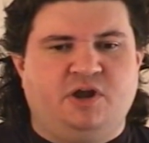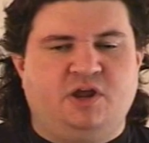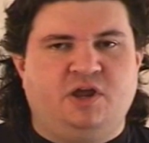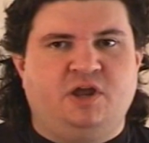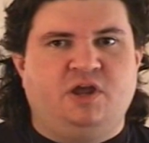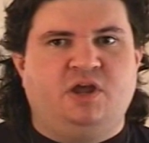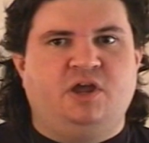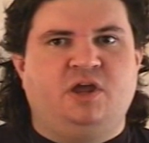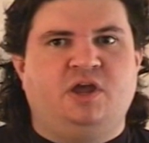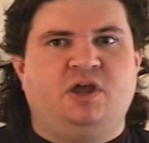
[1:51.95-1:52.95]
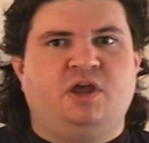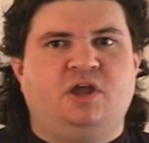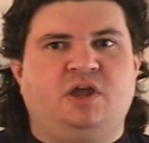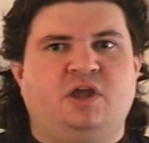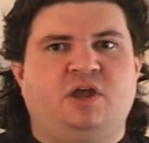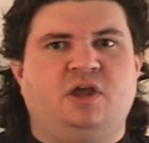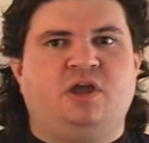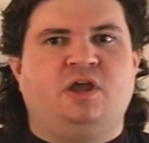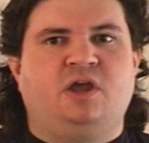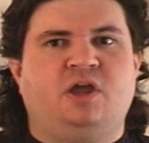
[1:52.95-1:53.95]

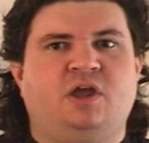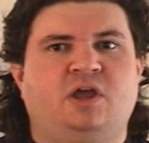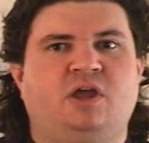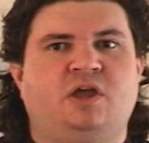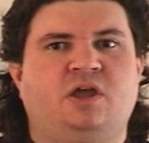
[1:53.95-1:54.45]
No one is speaking in this clip.